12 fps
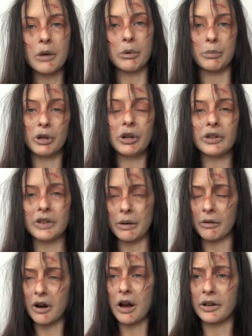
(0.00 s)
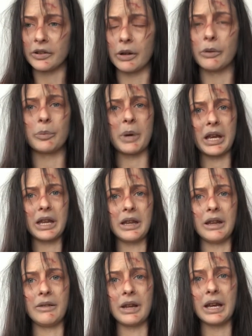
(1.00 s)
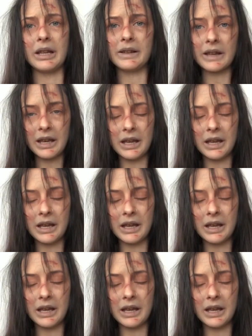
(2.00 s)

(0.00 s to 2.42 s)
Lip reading: but because they were arseholes back in them days,